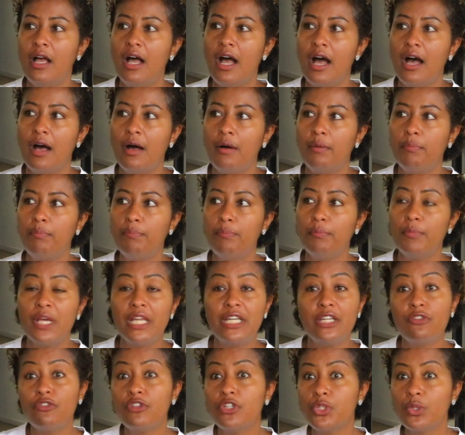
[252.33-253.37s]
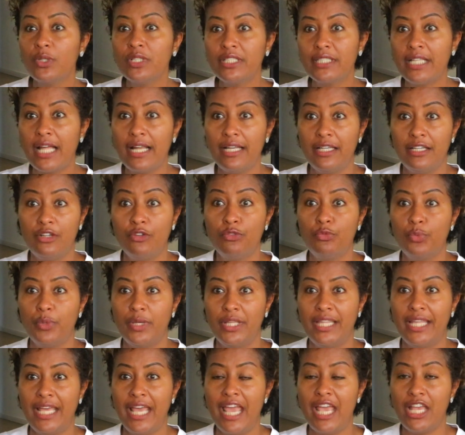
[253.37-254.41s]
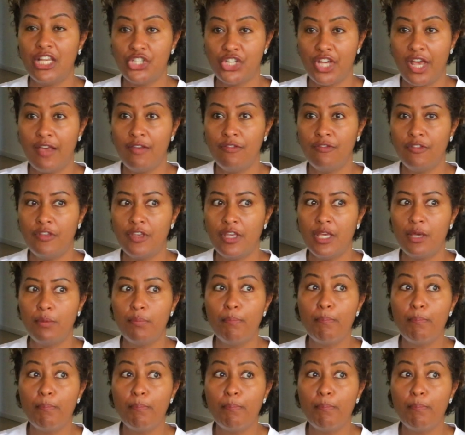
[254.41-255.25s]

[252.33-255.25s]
Um, individuals that live with H I V